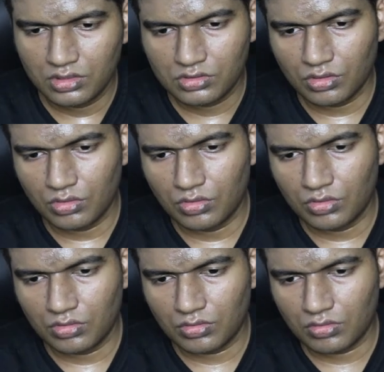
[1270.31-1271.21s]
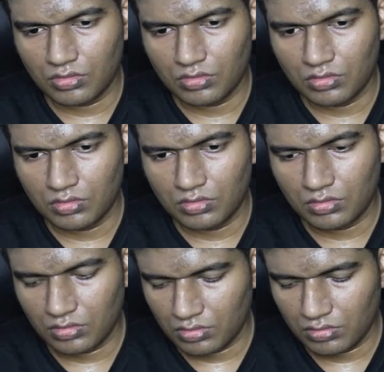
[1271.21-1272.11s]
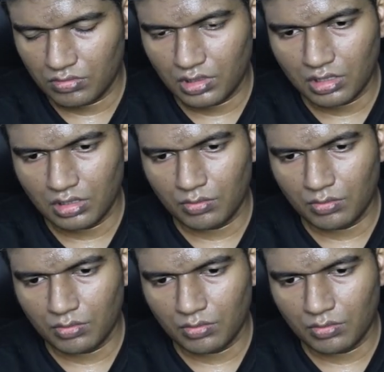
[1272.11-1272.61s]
So we'll